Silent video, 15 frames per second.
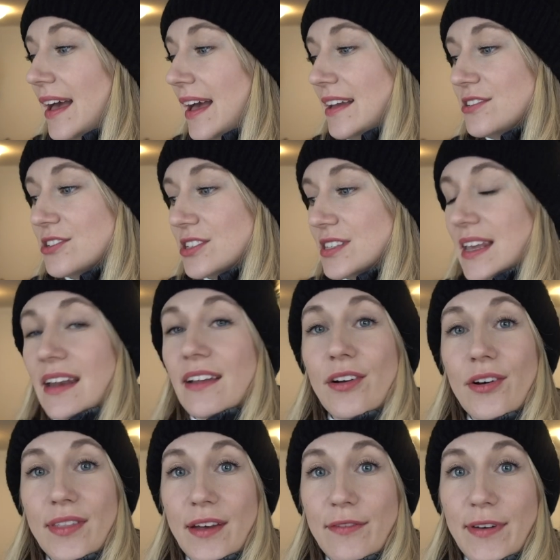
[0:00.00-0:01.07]
and just getting
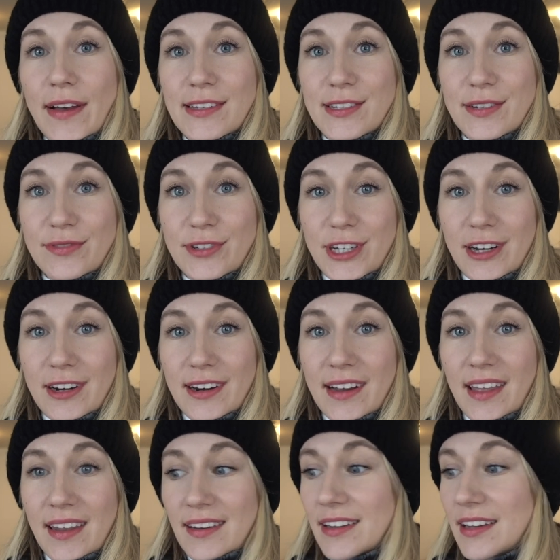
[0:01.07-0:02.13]
all that festive cheer
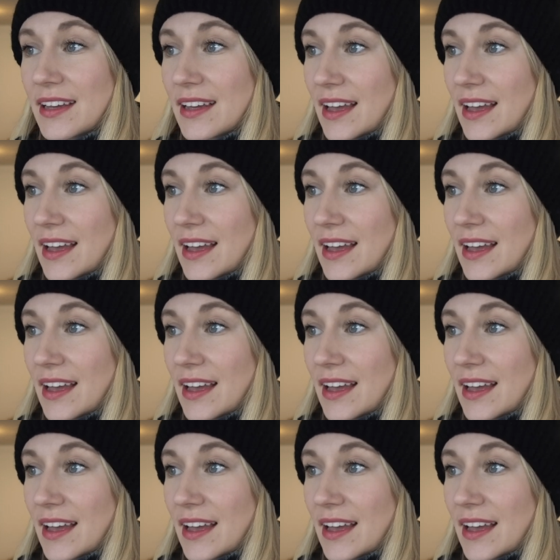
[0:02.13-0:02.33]
in